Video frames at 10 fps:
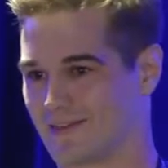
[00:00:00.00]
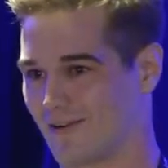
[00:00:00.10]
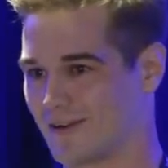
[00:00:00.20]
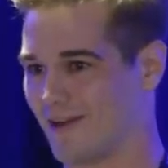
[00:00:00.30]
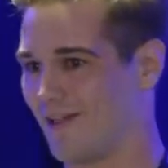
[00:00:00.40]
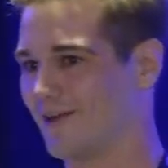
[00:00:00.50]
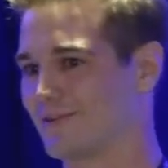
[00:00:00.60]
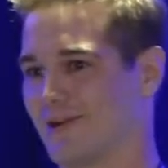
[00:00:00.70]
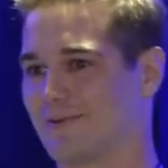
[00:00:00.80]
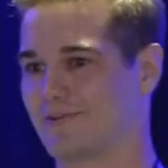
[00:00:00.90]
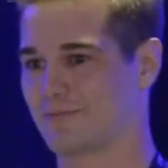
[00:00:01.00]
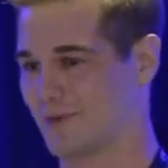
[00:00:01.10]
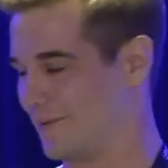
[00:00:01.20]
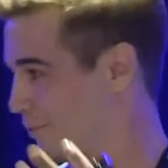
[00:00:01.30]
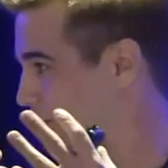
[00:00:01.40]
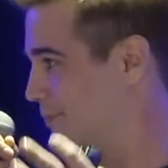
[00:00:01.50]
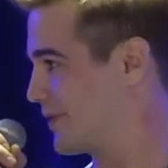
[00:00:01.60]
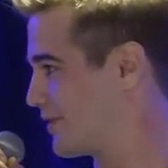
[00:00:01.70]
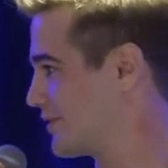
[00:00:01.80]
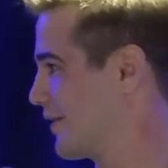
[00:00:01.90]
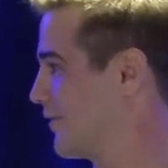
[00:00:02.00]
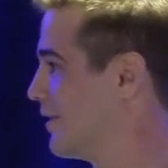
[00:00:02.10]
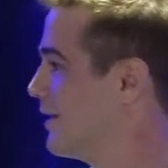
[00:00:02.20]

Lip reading: already all out there. We just kind of put all the pieces together.